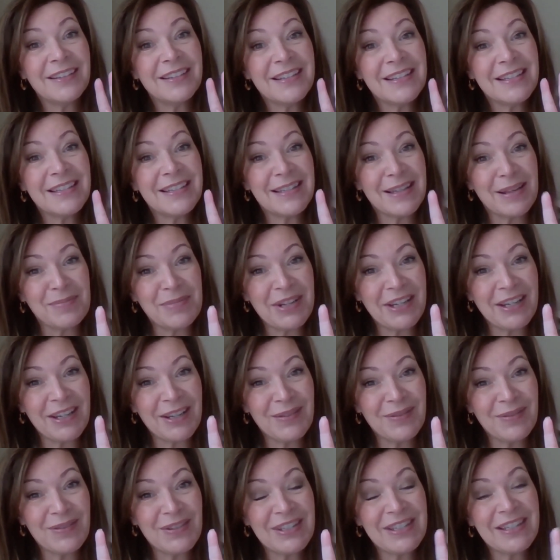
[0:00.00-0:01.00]

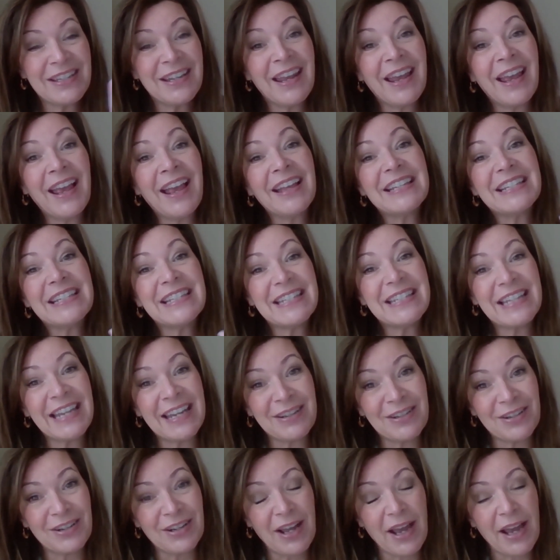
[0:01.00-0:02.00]
summatives,
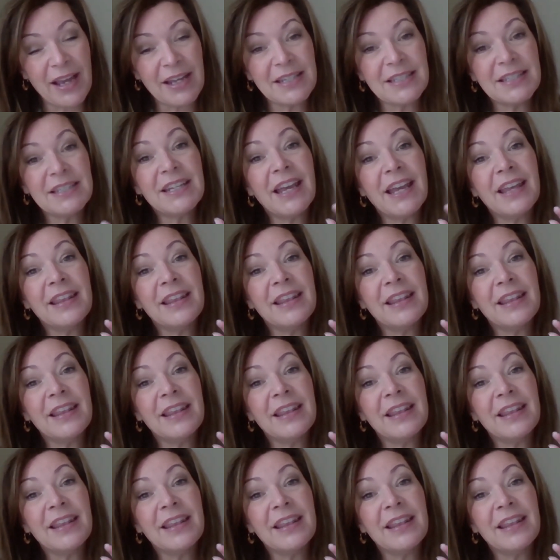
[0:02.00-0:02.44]
standardized.